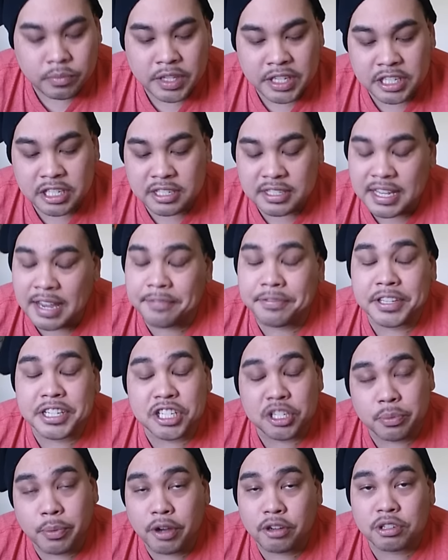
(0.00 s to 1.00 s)
this definitely
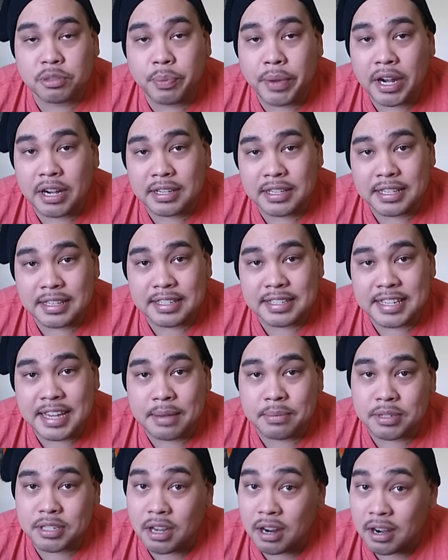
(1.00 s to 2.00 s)
smokes better than the
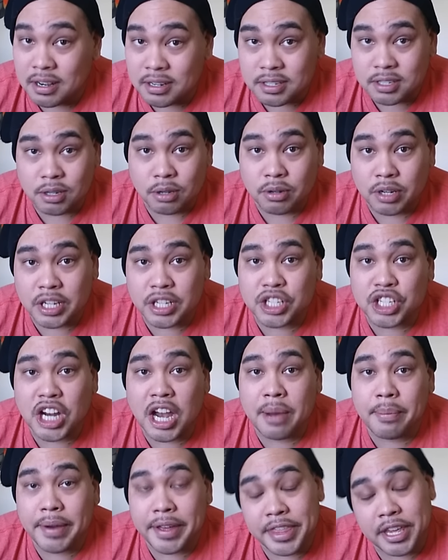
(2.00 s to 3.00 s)
Samsaris, so good
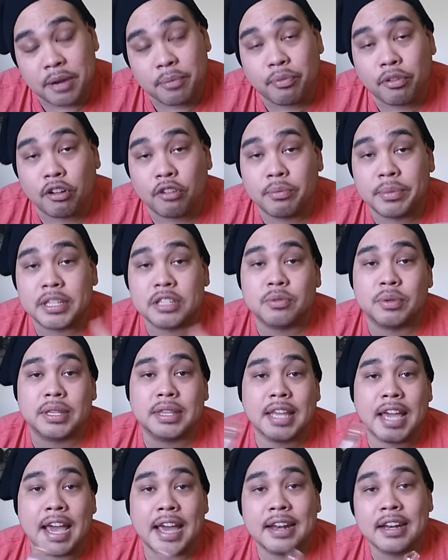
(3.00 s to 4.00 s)
job on the improvements
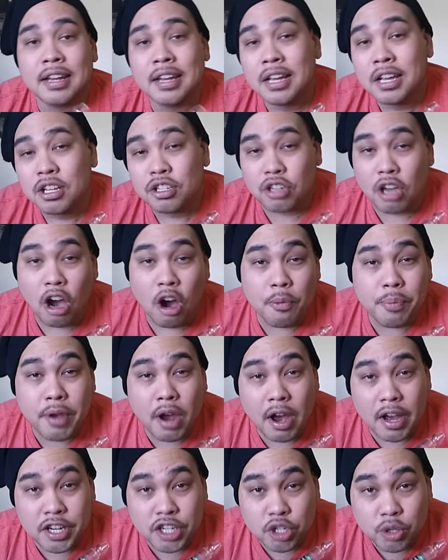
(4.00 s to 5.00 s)
with that. So I hope you
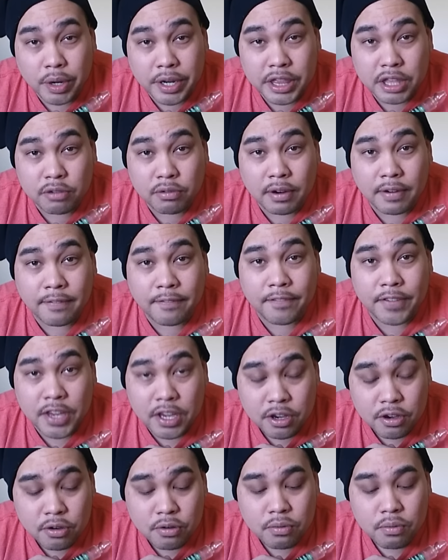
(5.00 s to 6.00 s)
all enjoyed the
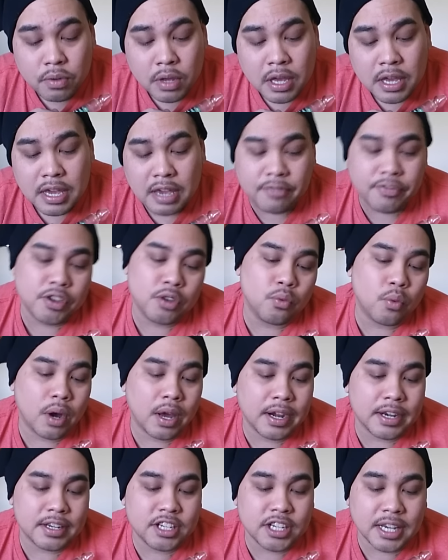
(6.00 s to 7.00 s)
review. If you
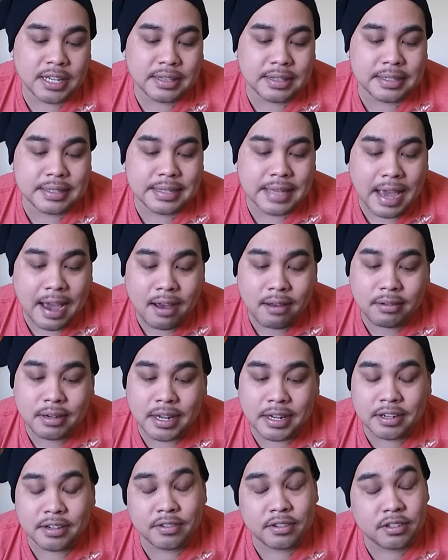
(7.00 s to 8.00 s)
want to check this
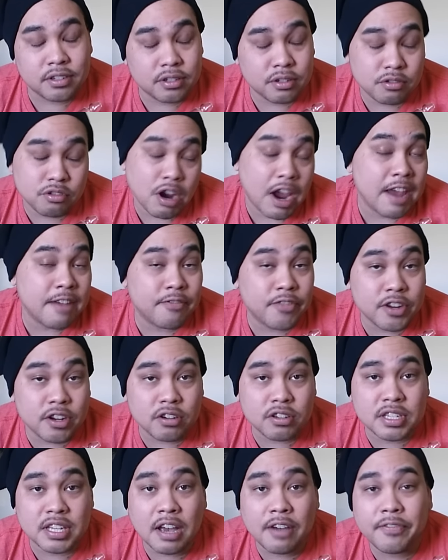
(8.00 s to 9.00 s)
out and try it for
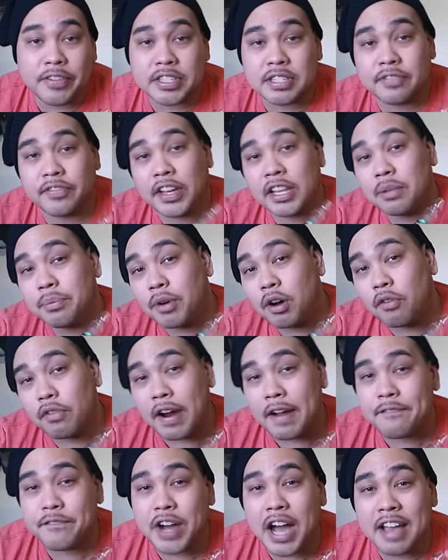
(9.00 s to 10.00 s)
yourself, it's available
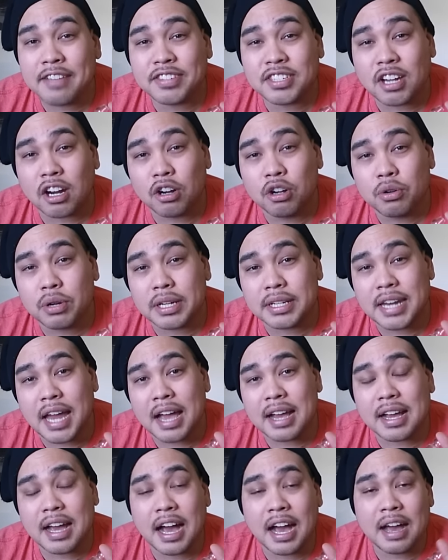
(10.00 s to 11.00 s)
over at
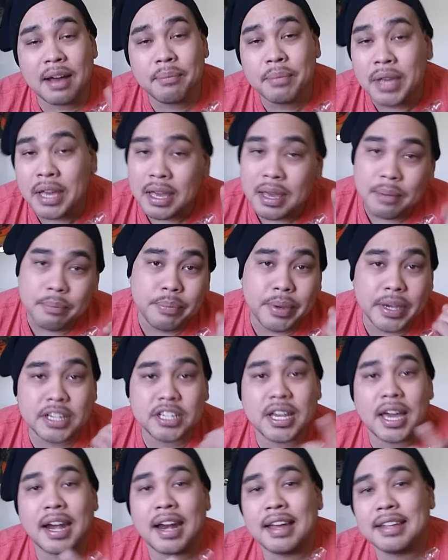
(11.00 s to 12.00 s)
5starhookah.com. Big
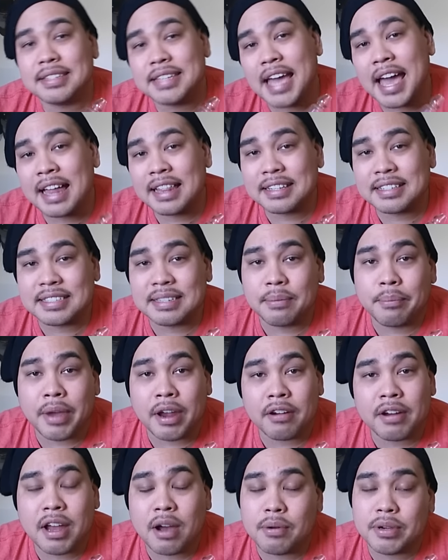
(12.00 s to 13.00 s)
shout out to Alex and
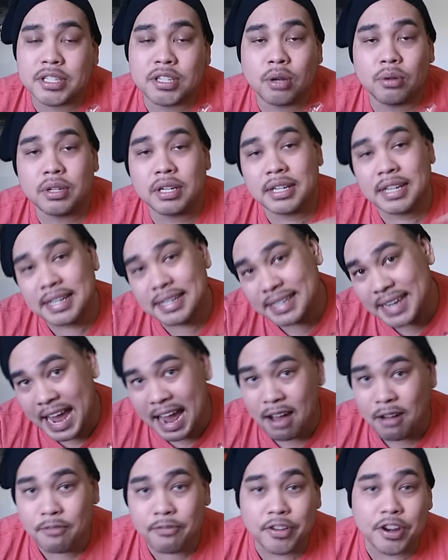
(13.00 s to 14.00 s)
Mary, always holding it
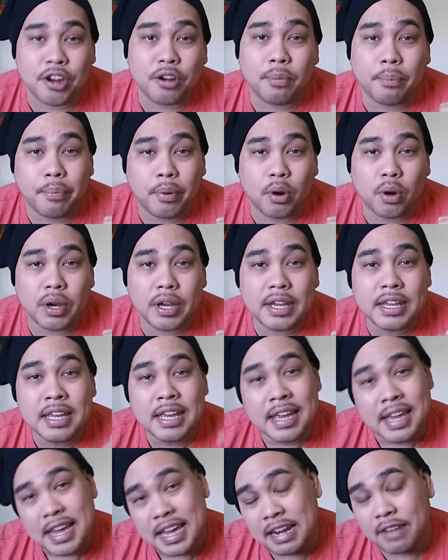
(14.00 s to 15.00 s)
down for your boy.
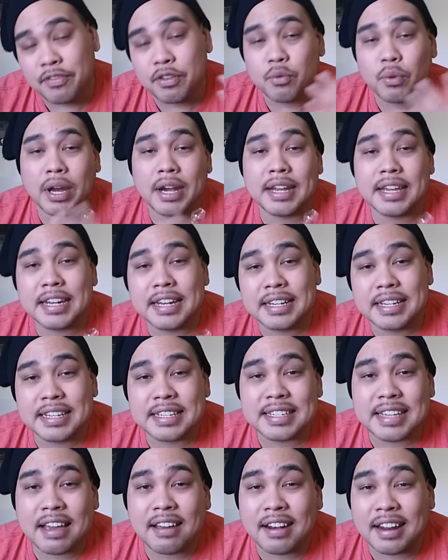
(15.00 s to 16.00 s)
And if you want to get a
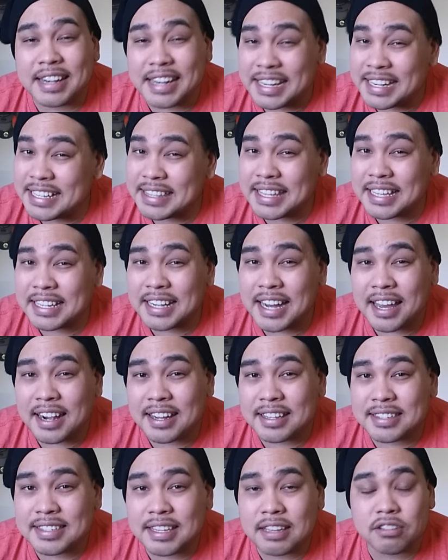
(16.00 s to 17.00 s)
discount on anything not
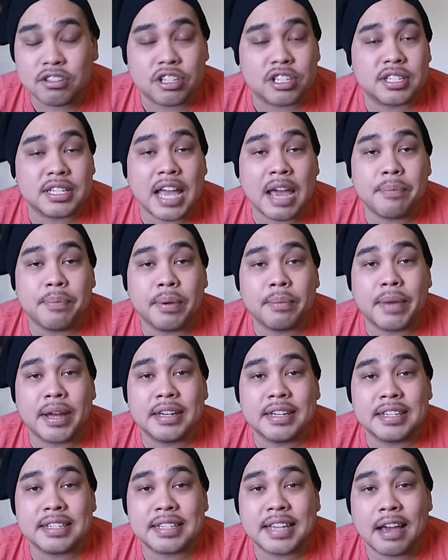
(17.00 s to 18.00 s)
on sale, just type in my
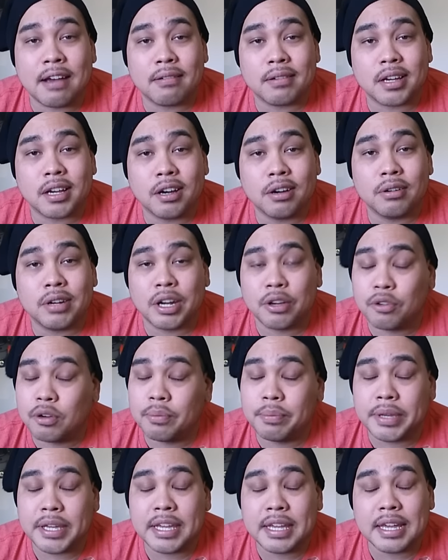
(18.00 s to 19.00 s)
discount code. It
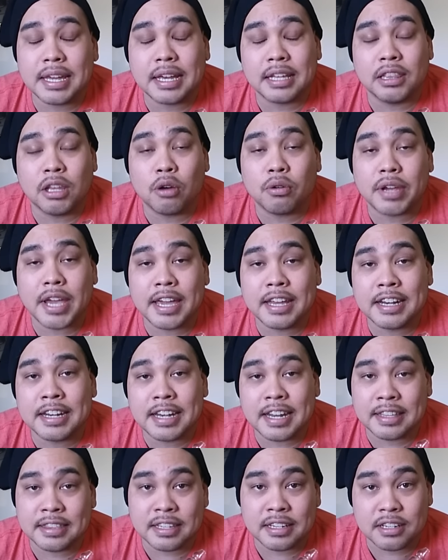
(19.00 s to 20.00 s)
will be
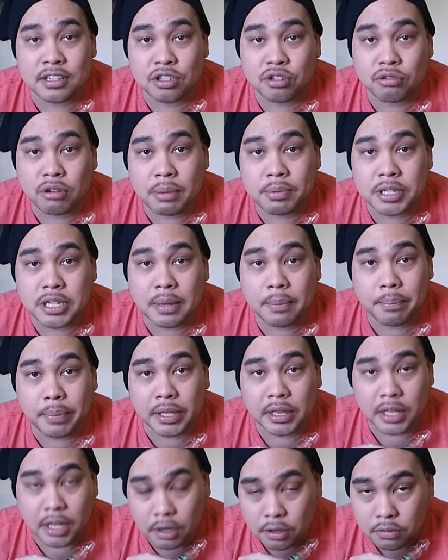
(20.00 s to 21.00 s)
located in the description
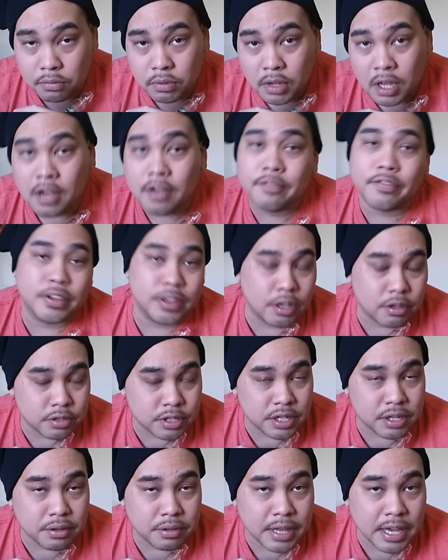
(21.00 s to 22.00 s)
below, for
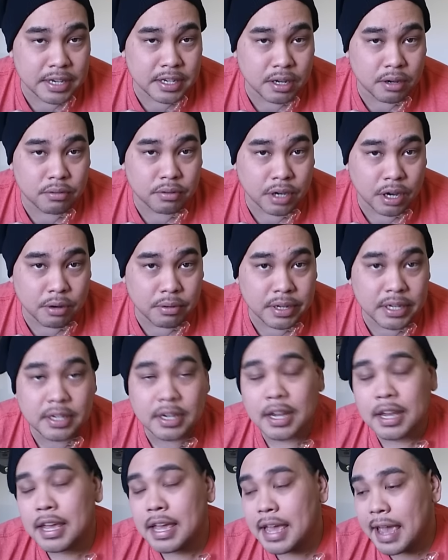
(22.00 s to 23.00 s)
those of you that don't know it.
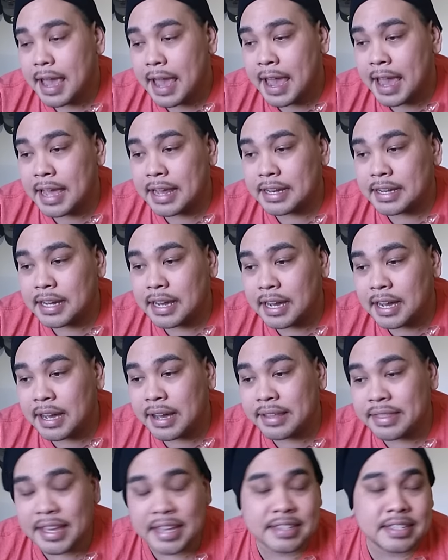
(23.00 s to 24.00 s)
And
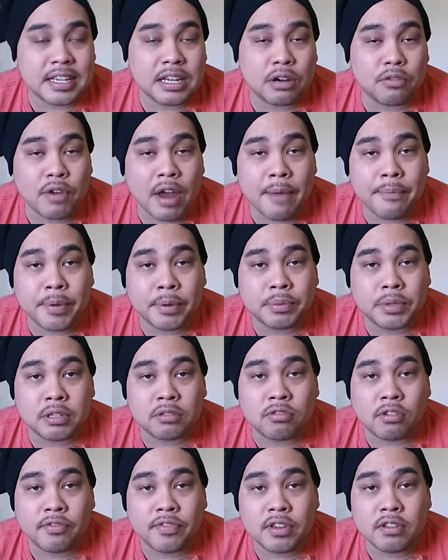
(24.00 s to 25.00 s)
that's going to wrap up
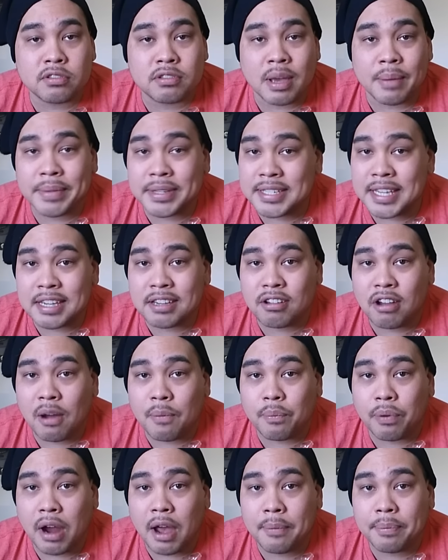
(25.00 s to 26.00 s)
this review. So I'm going to take you
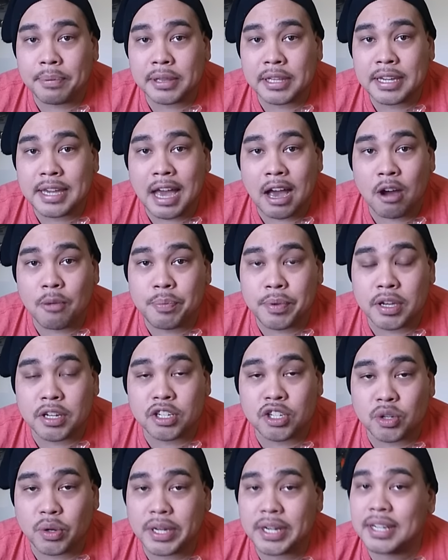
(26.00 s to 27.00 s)
out properly. I hope you
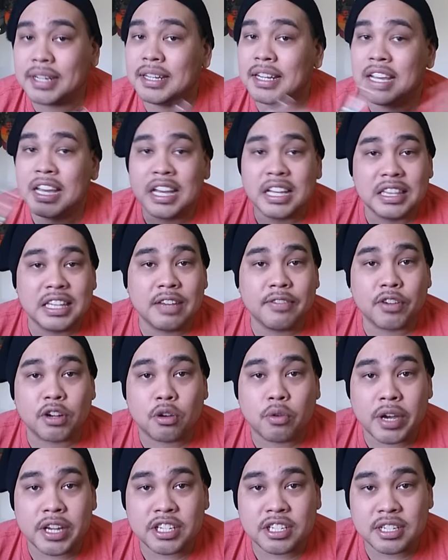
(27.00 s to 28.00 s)
enjoyed it. Leave your
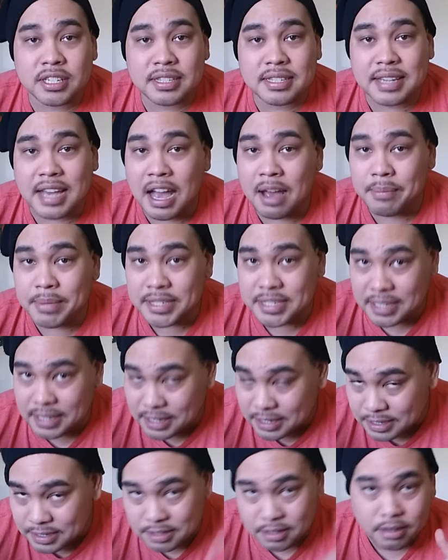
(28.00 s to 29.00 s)
questions, comments, and
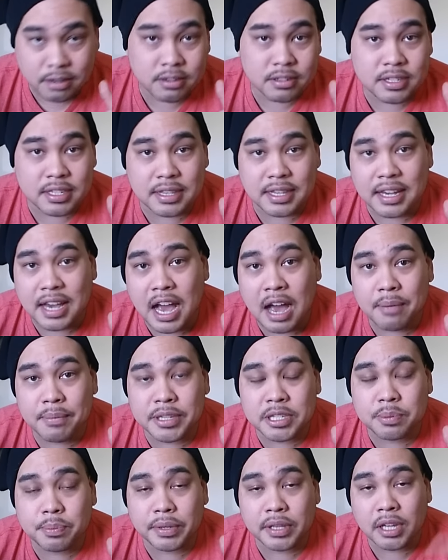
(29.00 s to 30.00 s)
concerns in the
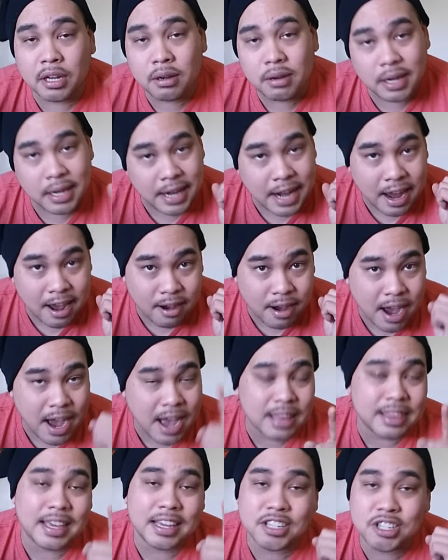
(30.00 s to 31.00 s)
comments below, and I'll
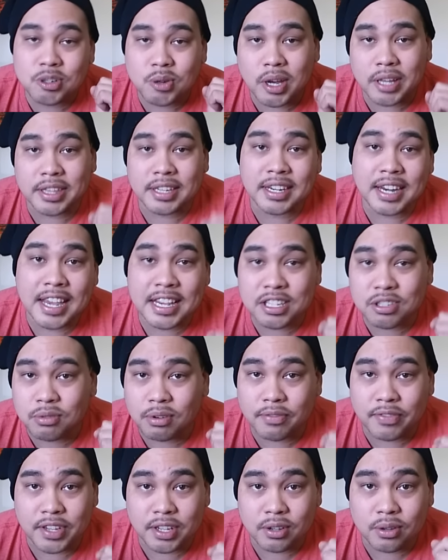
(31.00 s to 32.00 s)
holler at you on the next
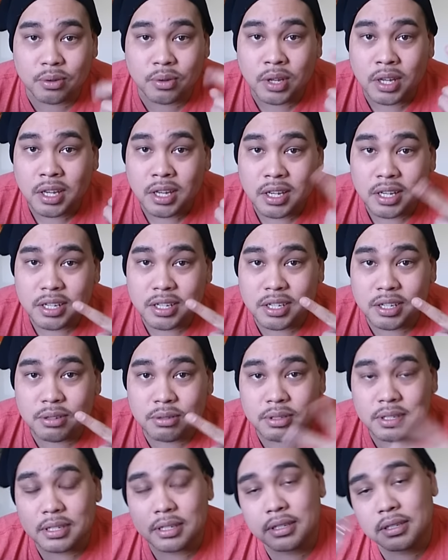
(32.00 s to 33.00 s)
review.
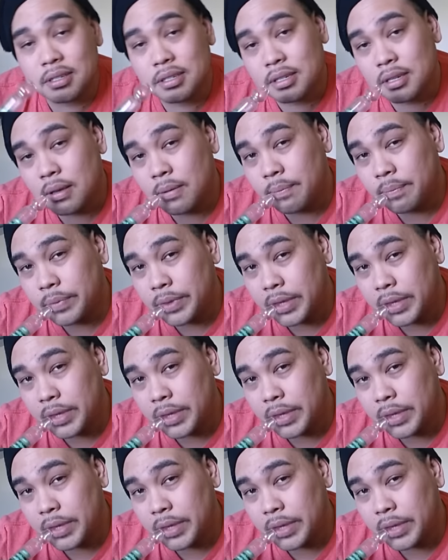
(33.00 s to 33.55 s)
Deuces.